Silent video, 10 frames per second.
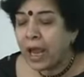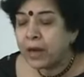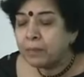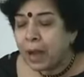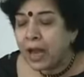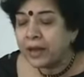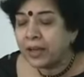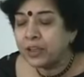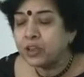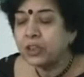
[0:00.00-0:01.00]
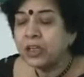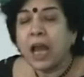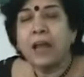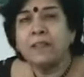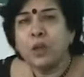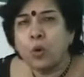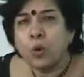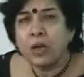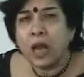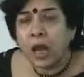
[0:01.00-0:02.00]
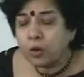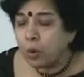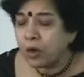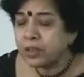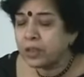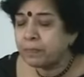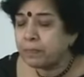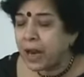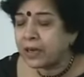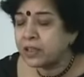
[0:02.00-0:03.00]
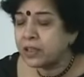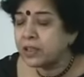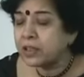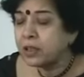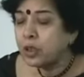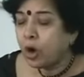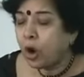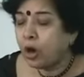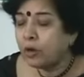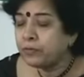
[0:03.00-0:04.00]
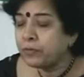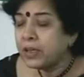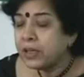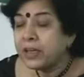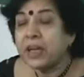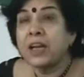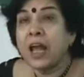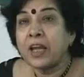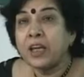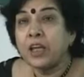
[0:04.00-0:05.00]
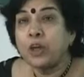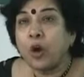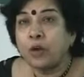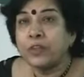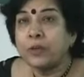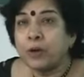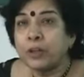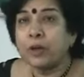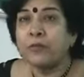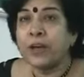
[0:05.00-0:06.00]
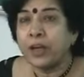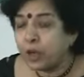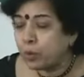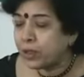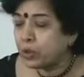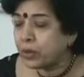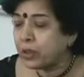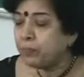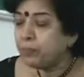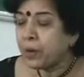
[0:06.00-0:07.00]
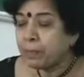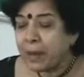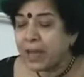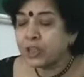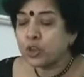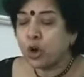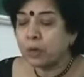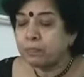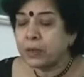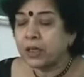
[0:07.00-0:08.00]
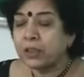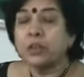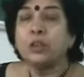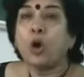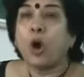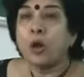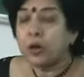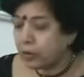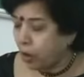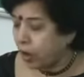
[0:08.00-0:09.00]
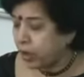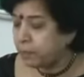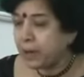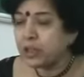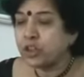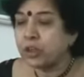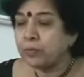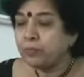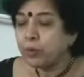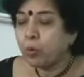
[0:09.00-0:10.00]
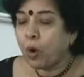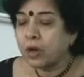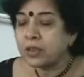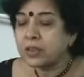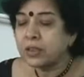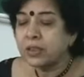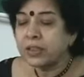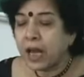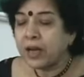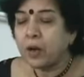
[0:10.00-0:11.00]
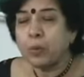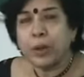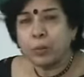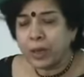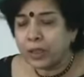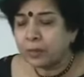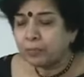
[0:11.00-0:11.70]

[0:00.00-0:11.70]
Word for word: and marriage and the whole unwanted practice of declining of the worth of an individual based on birth or occupation was done away with.